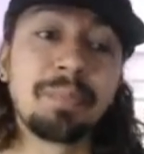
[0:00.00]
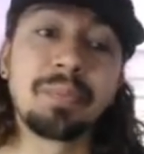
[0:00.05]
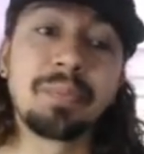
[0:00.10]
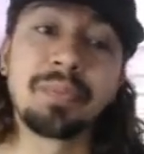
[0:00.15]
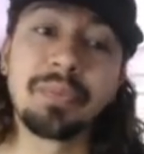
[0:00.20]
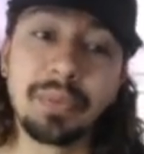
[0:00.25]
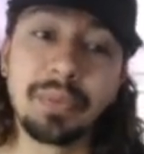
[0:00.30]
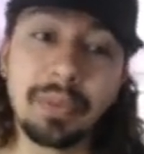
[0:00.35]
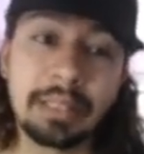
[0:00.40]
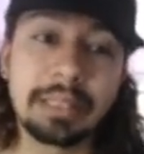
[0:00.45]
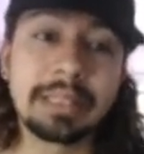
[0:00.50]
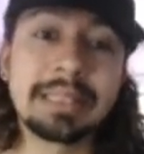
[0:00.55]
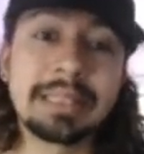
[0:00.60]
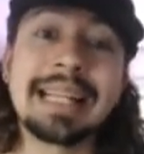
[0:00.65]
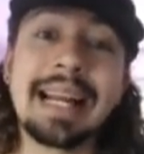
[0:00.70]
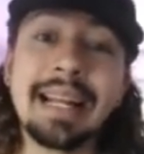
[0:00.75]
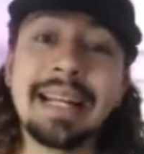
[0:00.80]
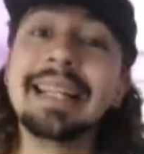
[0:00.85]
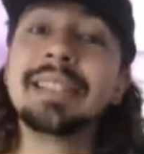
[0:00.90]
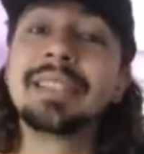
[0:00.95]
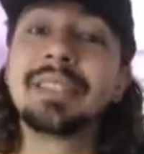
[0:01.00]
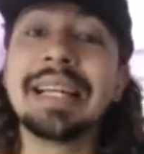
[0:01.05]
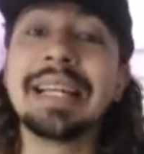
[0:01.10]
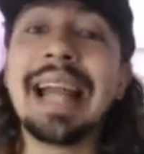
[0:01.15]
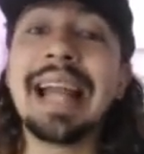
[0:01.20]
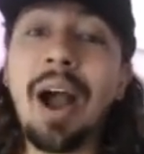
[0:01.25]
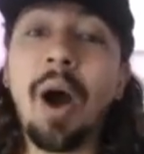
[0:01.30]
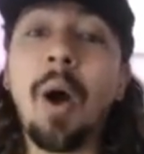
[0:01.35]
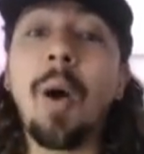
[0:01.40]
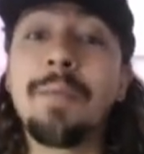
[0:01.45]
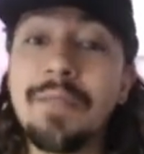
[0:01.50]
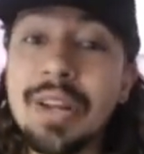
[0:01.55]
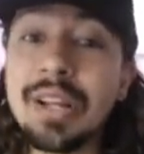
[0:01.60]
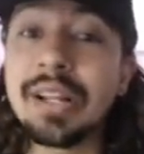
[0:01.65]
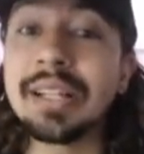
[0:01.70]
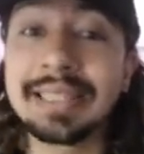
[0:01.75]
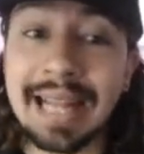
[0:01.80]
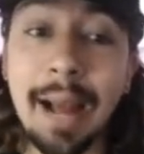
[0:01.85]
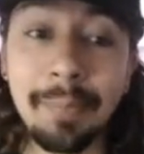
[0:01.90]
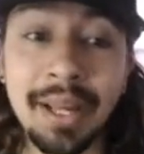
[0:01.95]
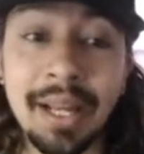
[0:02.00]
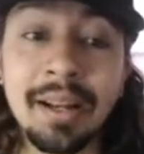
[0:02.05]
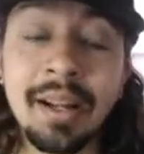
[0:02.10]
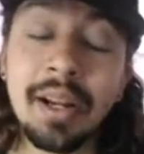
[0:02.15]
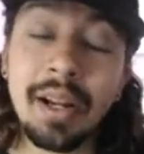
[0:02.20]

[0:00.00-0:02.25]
Salah is the obvious captain